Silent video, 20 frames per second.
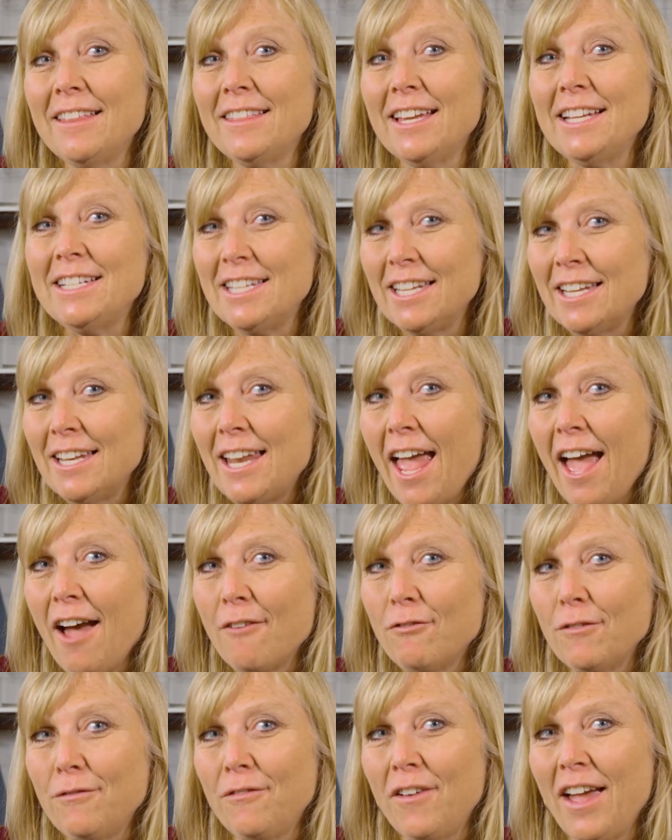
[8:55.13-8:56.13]
they did
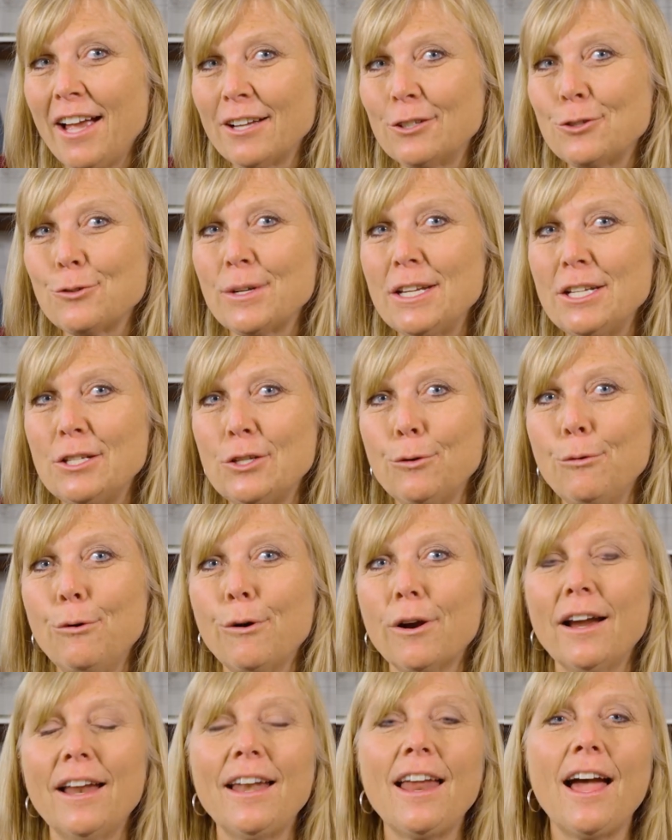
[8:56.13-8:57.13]
have a factory
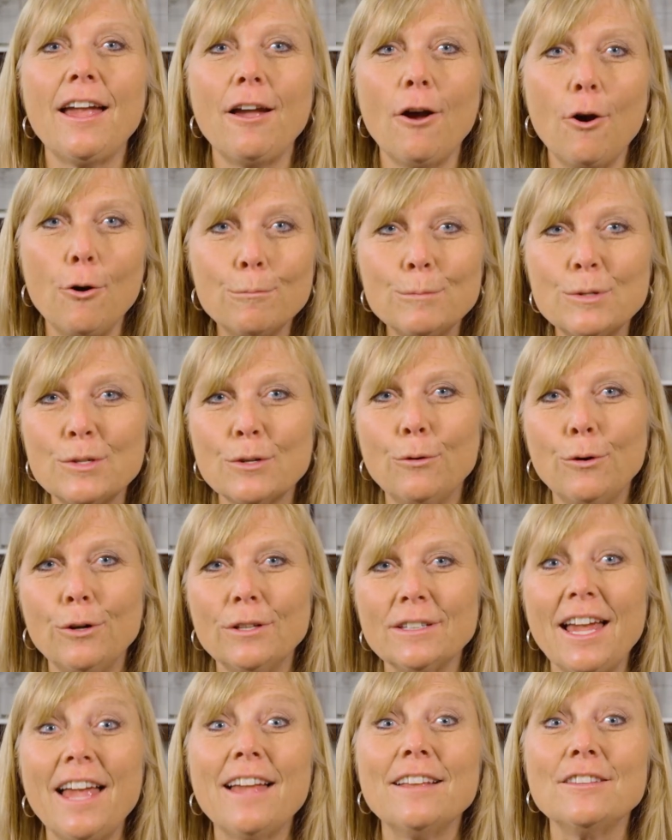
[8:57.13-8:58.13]
tour, and I
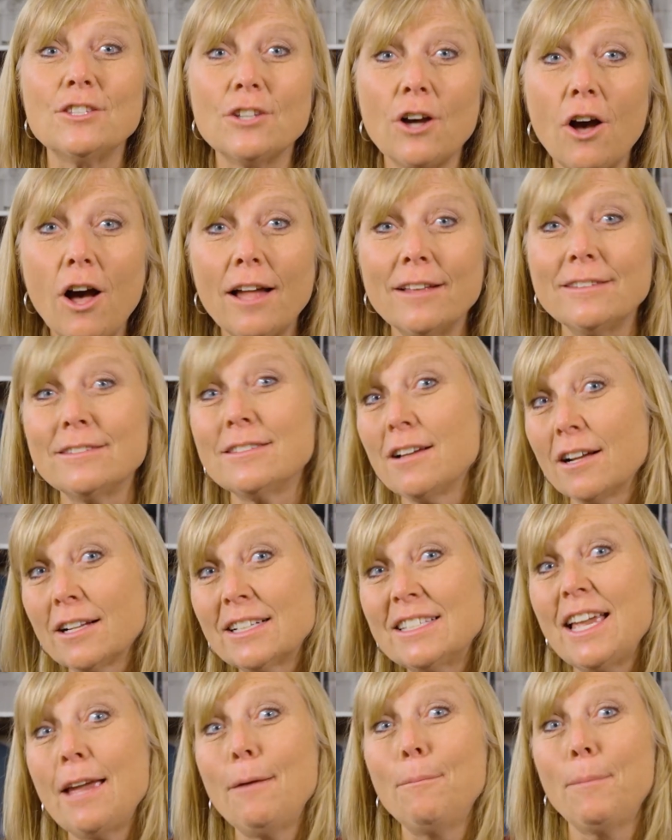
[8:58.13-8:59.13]
homeschooled and taught
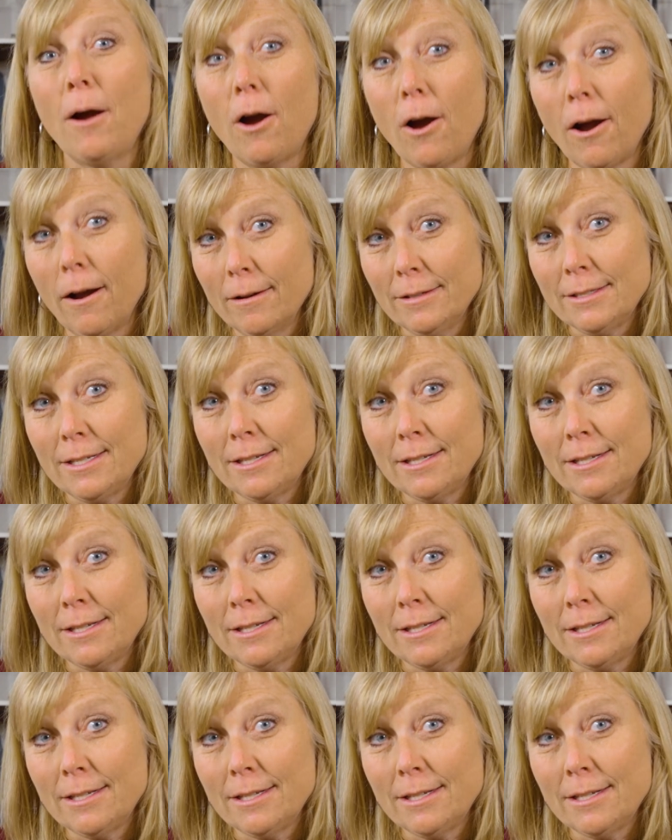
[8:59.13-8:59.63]
duct tape art.